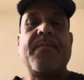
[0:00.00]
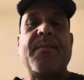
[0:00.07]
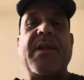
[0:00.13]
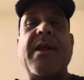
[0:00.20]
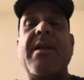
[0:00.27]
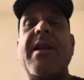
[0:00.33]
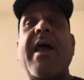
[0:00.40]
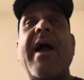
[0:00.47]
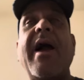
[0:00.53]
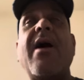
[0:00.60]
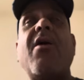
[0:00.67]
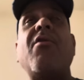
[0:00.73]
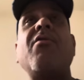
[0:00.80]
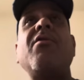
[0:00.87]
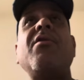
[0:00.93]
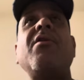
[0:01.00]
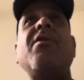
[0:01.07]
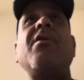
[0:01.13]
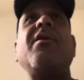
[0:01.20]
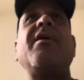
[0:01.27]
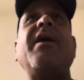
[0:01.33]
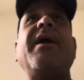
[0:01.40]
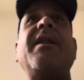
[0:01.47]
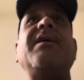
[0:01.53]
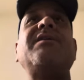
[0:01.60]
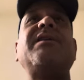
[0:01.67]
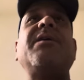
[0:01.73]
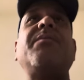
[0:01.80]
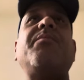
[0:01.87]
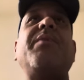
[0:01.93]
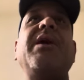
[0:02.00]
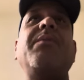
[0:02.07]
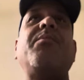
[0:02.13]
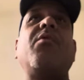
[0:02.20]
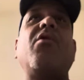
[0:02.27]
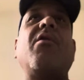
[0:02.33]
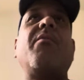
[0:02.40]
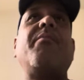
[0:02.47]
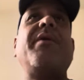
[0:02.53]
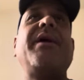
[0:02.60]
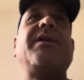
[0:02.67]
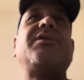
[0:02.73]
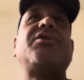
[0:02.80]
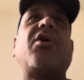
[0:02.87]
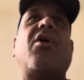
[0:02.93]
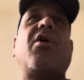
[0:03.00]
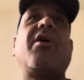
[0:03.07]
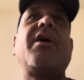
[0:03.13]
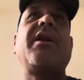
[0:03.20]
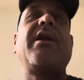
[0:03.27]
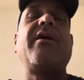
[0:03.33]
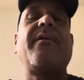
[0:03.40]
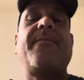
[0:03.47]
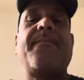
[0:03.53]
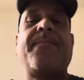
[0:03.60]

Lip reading: And now innocent people are being targeted.